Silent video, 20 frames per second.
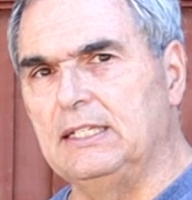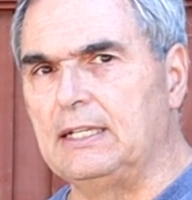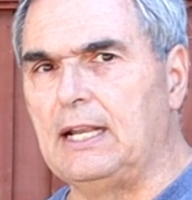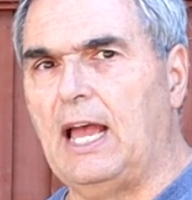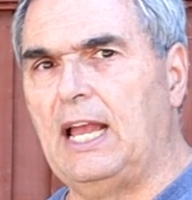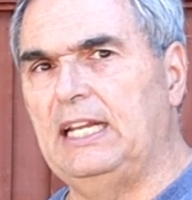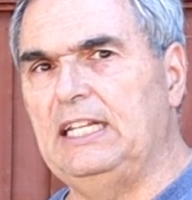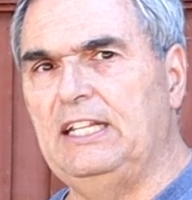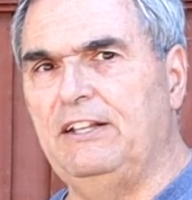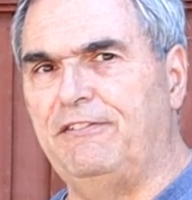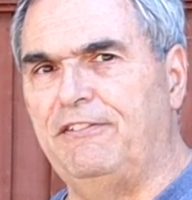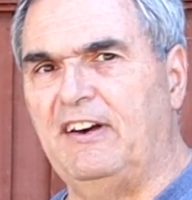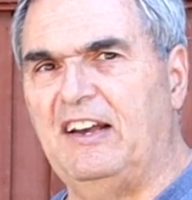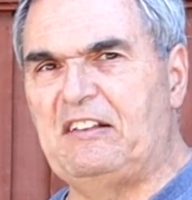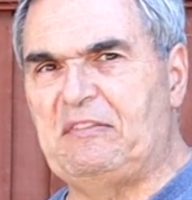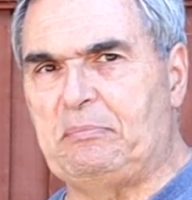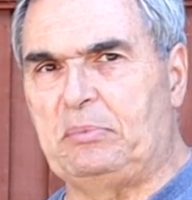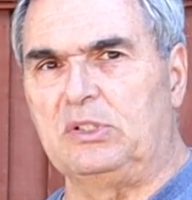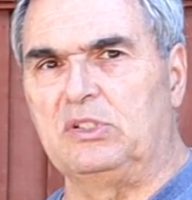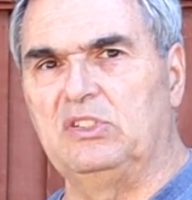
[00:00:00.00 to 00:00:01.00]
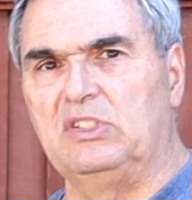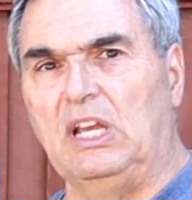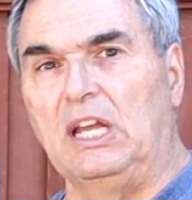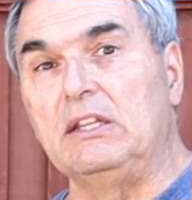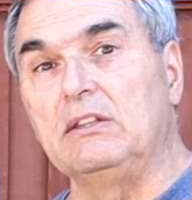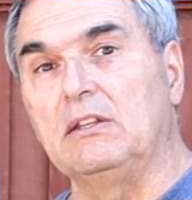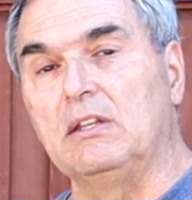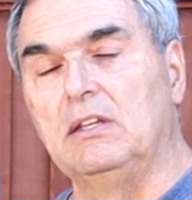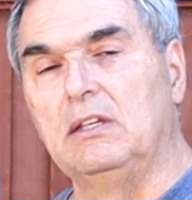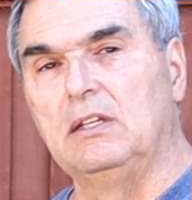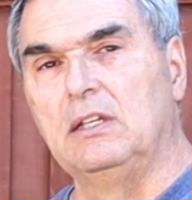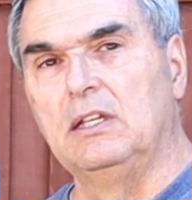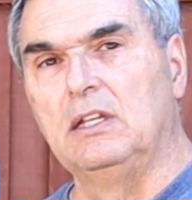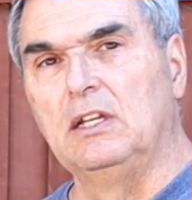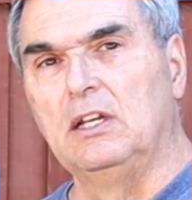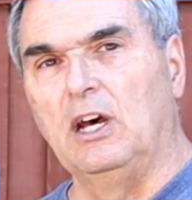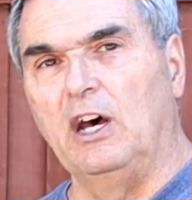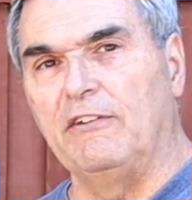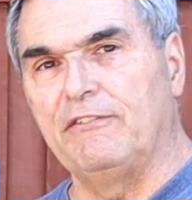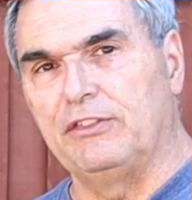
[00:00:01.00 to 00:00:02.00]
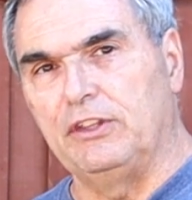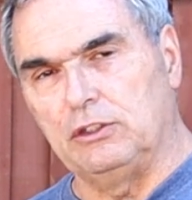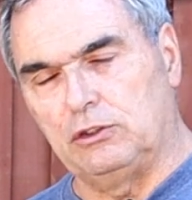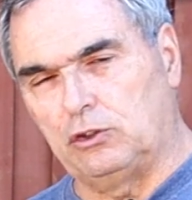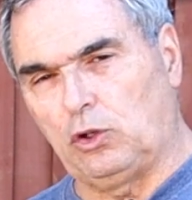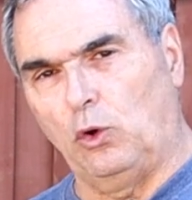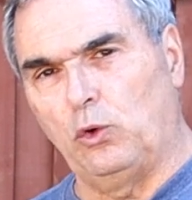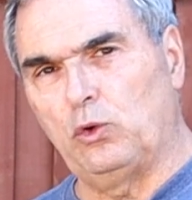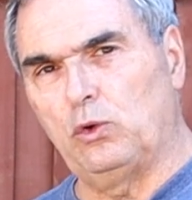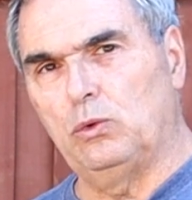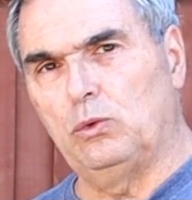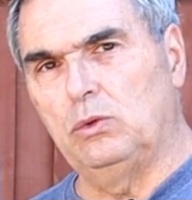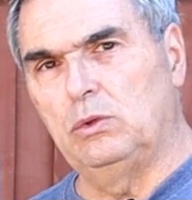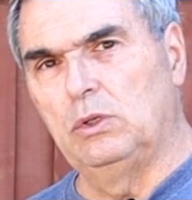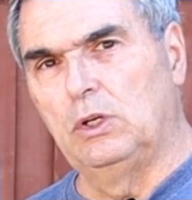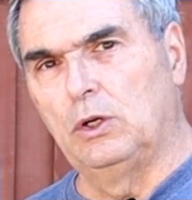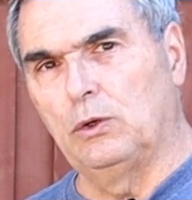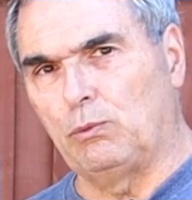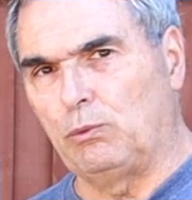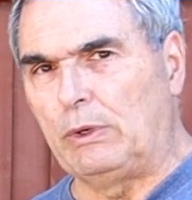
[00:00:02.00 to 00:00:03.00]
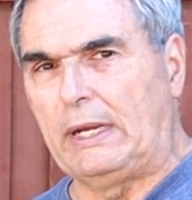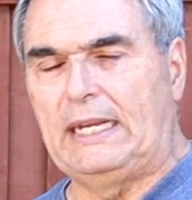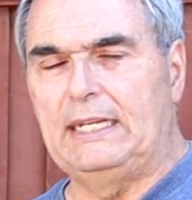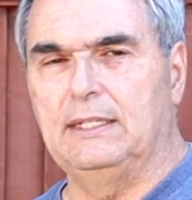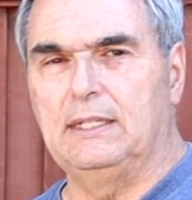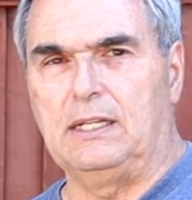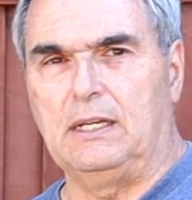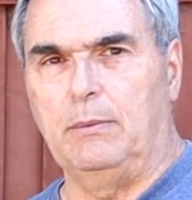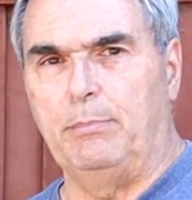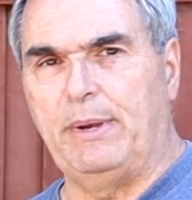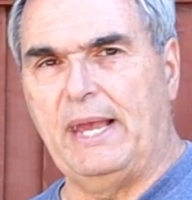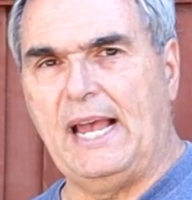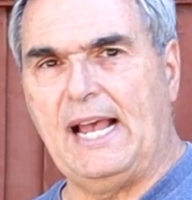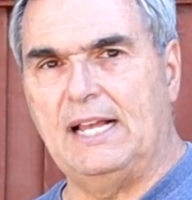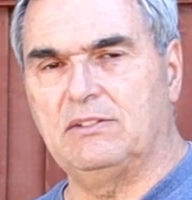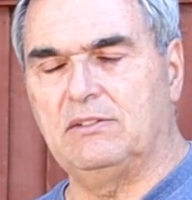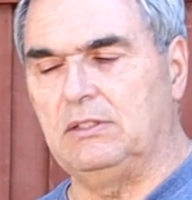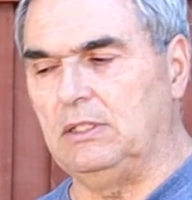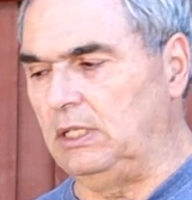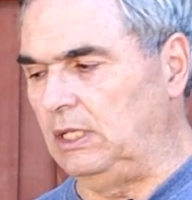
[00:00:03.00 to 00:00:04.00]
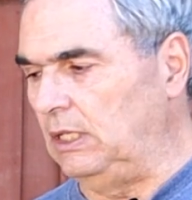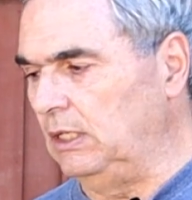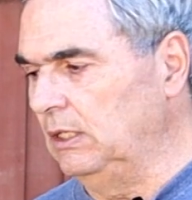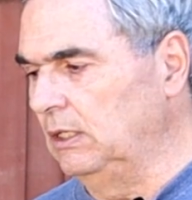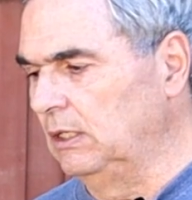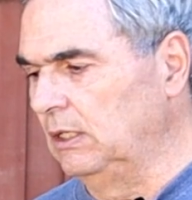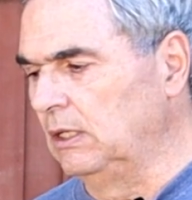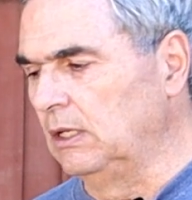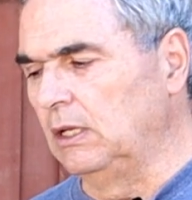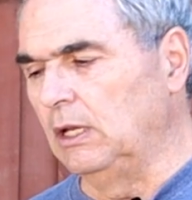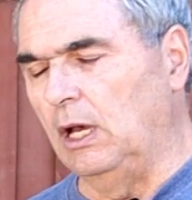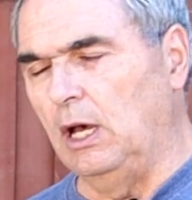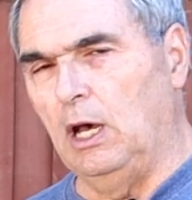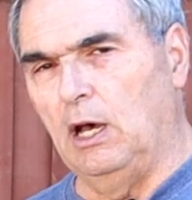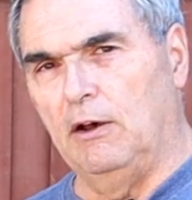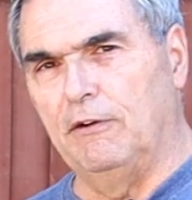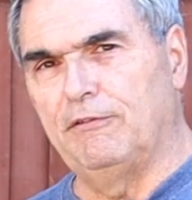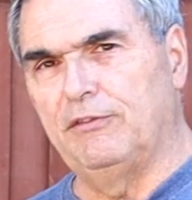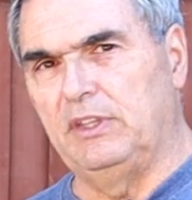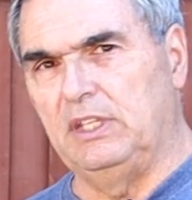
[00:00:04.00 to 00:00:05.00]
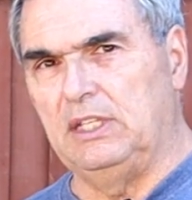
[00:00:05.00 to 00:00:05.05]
to 95% of the total rated capacity of